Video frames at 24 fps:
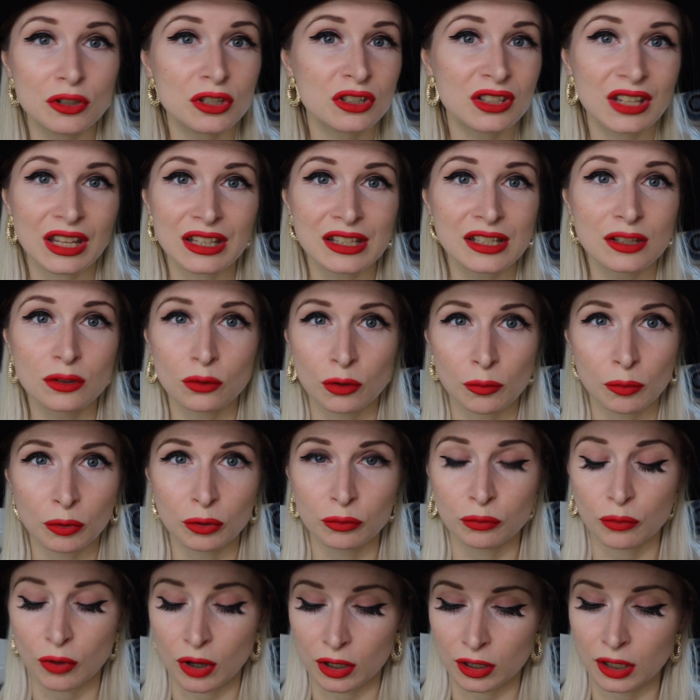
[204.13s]
just get the
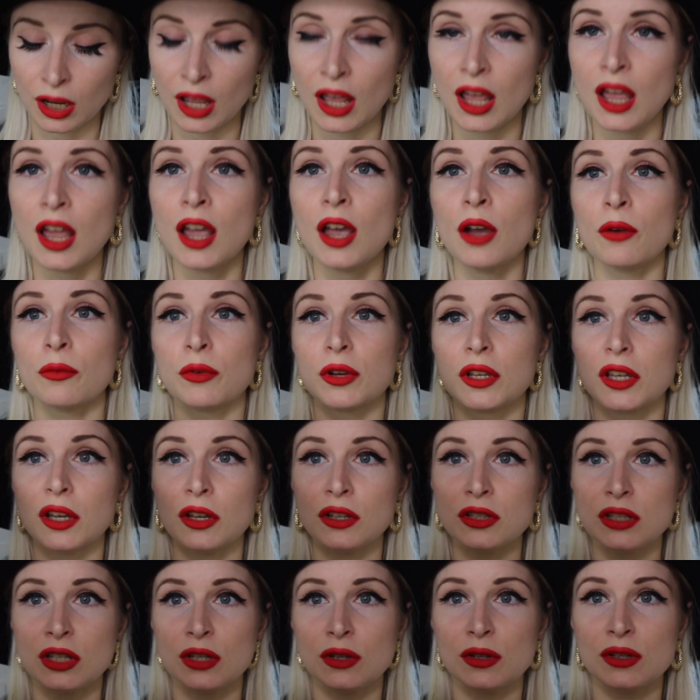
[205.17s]
store-bought one. We're
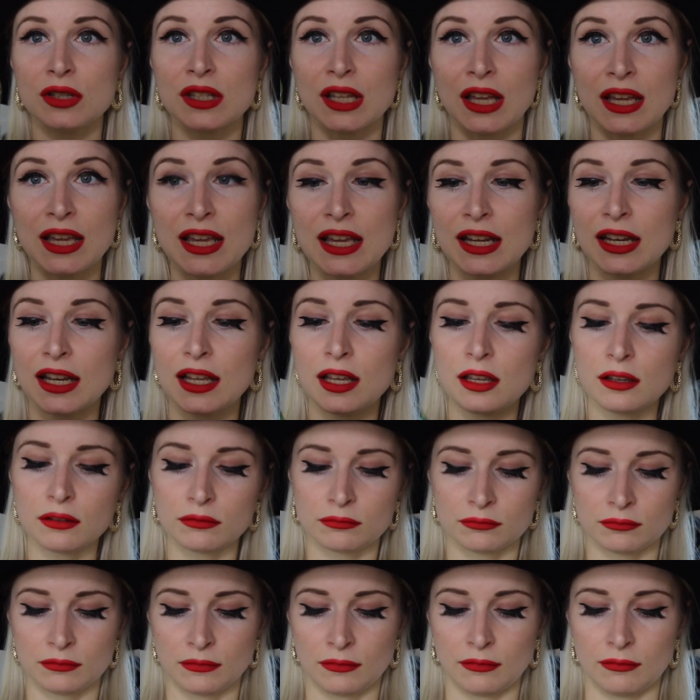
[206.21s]
going to use tahini.